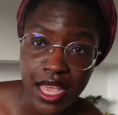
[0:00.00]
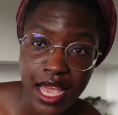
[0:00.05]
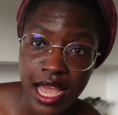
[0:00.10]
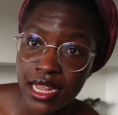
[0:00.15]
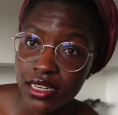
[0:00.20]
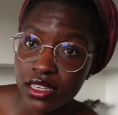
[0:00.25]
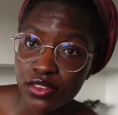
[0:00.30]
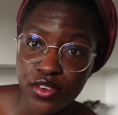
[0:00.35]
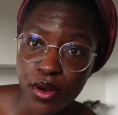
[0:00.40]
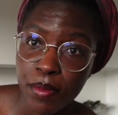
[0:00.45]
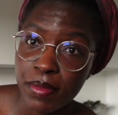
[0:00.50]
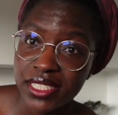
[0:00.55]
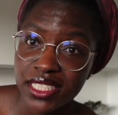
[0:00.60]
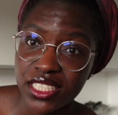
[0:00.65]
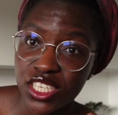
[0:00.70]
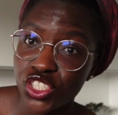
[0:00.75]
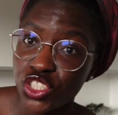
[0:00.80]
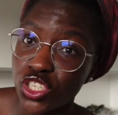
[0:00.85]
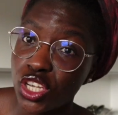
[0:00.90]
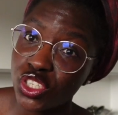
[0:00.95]
and the
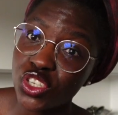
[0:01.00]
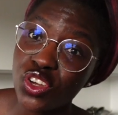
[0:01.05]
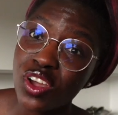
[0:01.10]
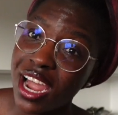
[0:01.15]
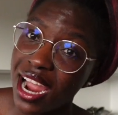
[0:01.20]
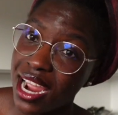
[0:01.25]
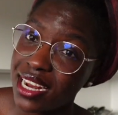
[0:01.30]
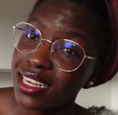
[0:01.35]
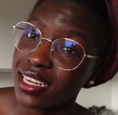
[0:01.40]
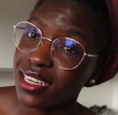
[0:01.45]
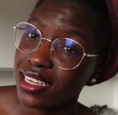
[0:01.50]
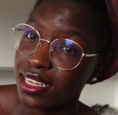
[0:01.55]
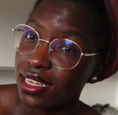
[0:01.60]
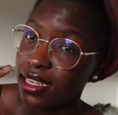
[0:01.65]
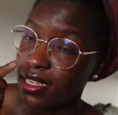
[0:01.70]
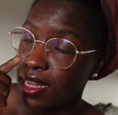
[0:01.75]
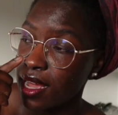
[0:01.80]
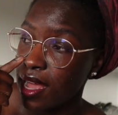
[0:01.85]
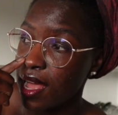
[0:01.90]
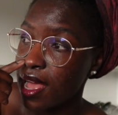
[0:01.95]
fermentation, you kind of need
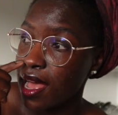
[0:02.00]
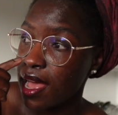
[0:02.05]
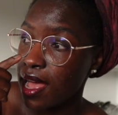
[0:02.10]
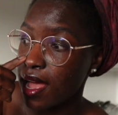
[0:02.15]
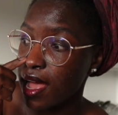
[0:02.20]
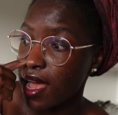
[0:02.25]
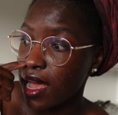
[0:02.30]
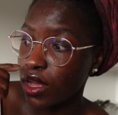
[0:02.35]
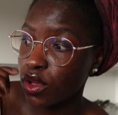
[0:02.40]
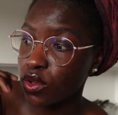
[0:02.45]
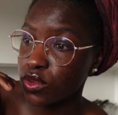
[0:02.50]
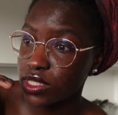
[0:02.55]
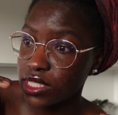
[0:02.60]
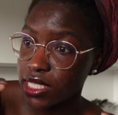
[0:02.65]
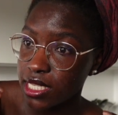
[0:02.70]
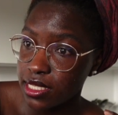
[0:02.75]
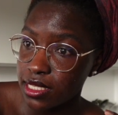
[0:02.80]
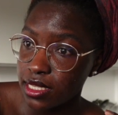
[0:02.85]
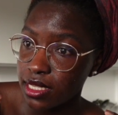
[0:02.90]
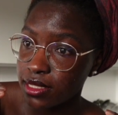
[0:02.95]
a
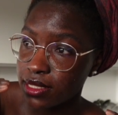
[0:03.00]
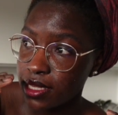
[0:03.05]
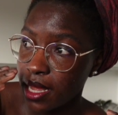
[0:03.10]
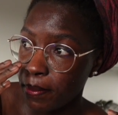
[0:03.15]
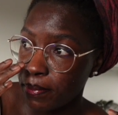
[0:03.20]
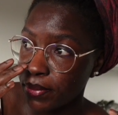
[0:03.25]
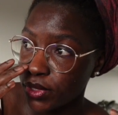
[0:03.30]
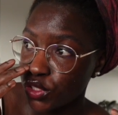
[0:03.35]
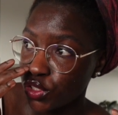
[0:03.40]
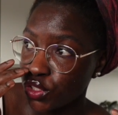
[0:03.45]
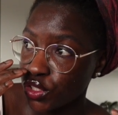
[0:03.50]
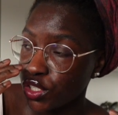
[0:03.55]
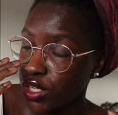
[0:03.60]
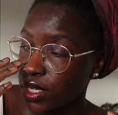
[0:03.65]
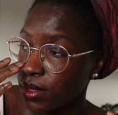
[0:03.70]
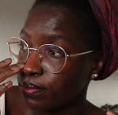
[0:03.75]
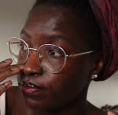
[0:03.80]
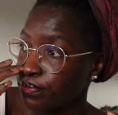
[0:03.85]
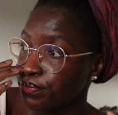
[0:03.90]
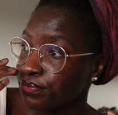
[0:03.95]
consistent
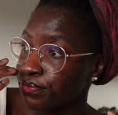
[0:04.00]
temperature.